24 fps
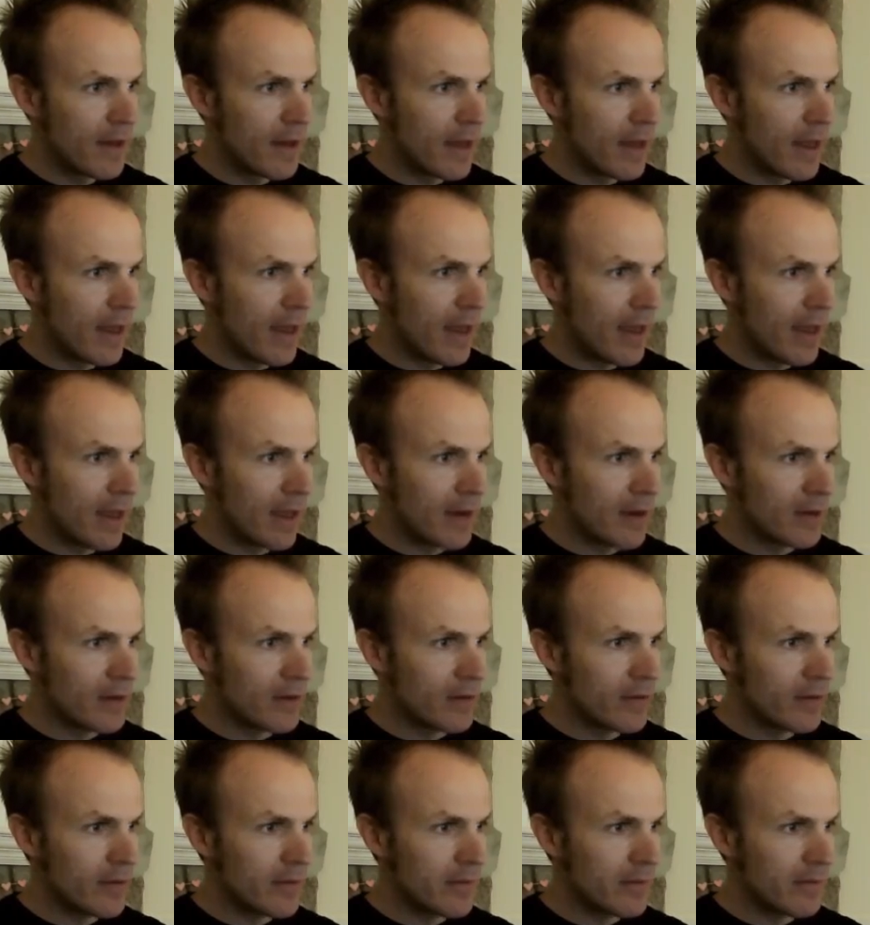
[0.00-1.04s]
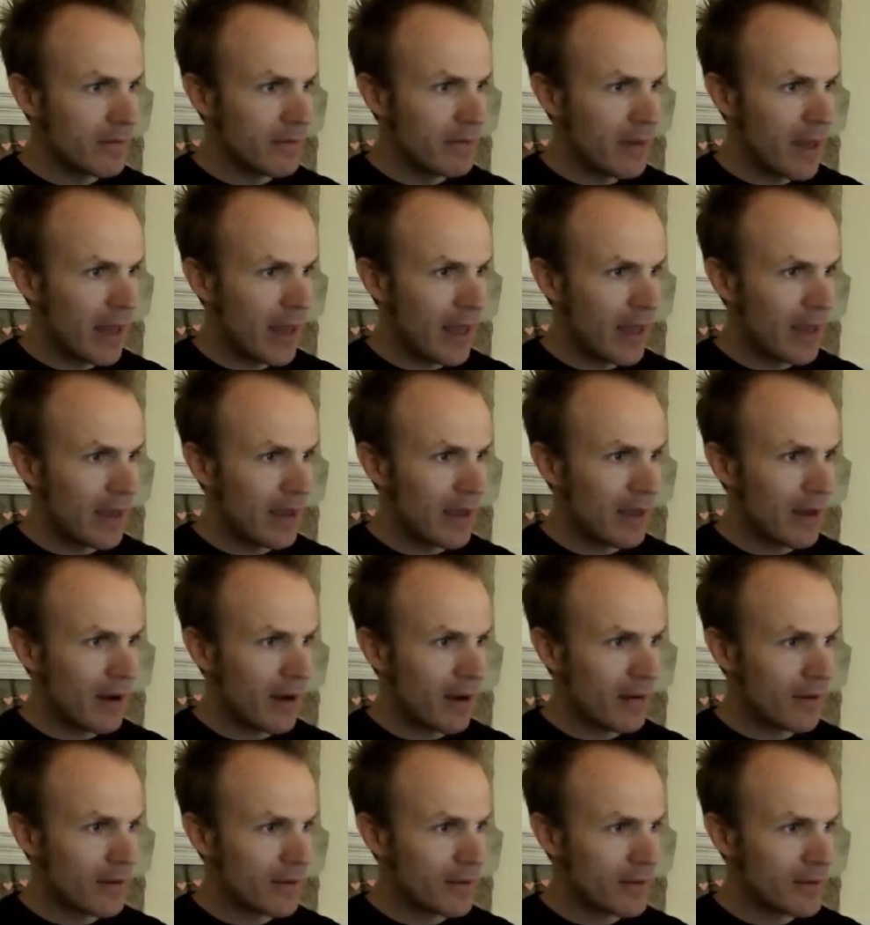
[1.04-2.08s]
and UMA
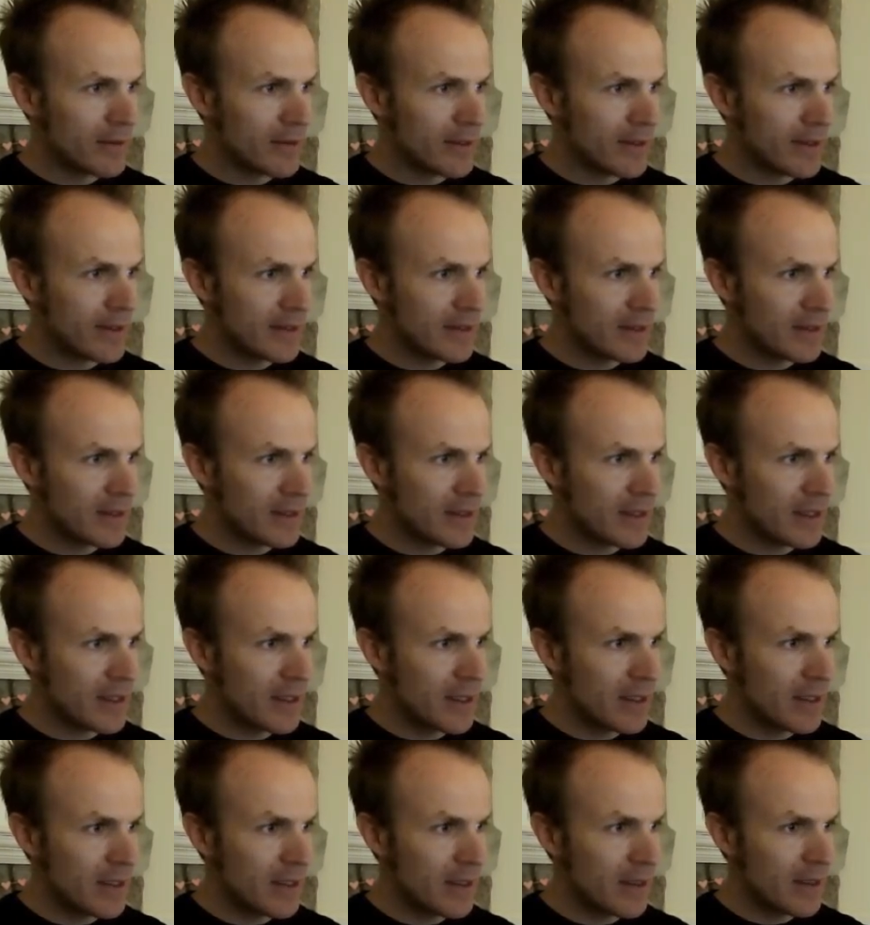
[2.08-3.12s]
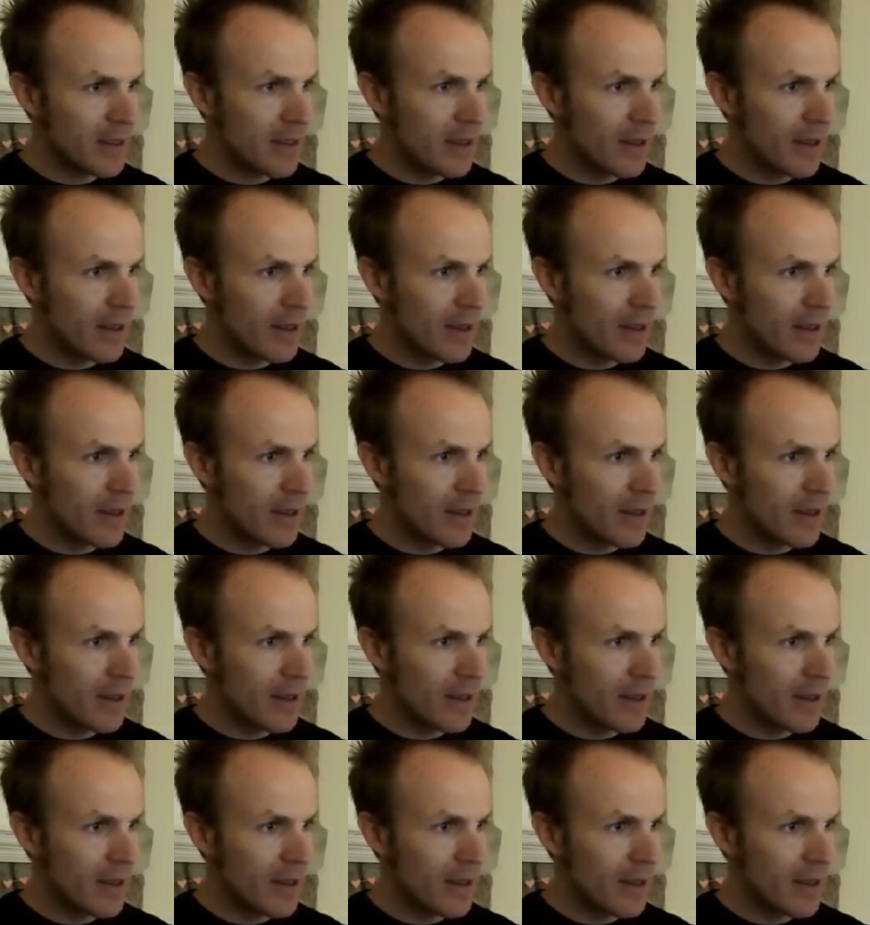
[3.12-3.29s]
authorization,